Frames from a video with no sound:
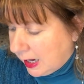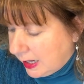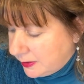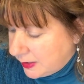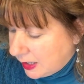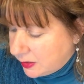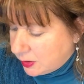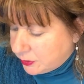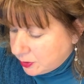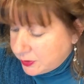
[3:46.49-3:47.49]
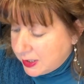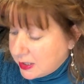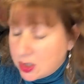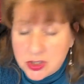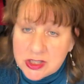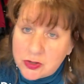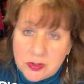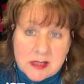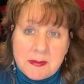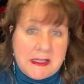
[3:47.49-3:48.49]
And then the third thing are just
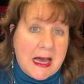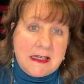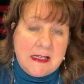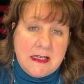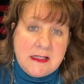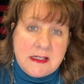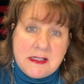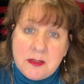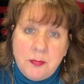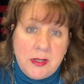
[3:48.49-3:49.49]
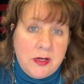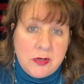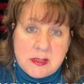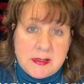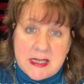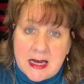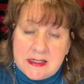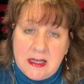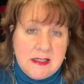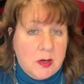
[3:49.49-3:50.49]
Christmas accents, simply Christmas
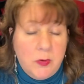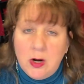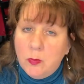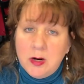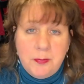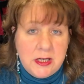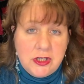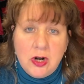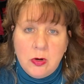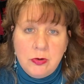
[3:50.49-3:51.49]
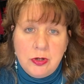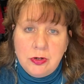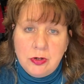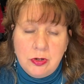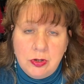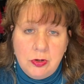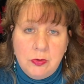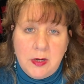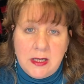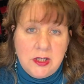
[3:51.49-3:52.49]
accents. And we don't want to pigeonhole
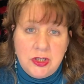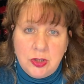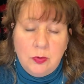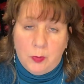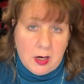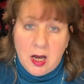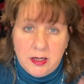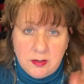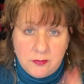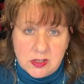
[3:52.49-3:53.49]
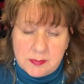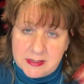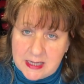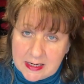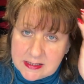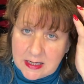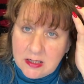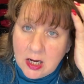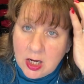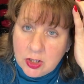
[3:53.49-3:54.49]
you into what kind of Christmas
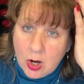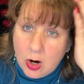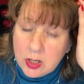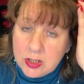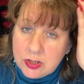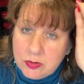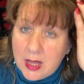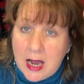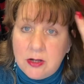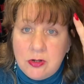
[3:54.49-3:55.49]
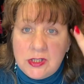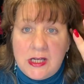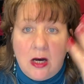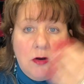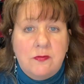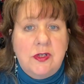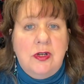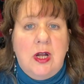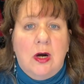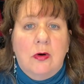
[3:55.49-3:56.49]
accent. Y'all can do that yourselves,
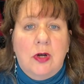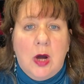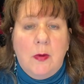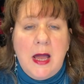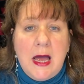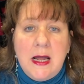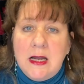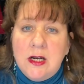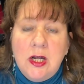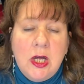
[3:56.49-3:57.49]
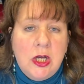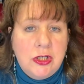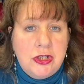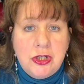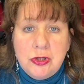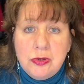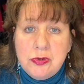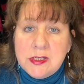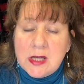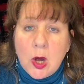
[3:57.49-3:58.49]
you know. Go ahead and
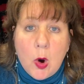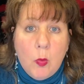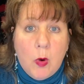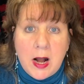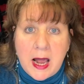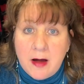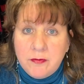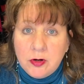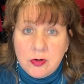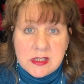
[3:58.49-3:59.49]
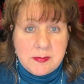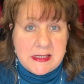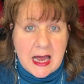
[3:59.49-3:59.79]
choose whatever Christmas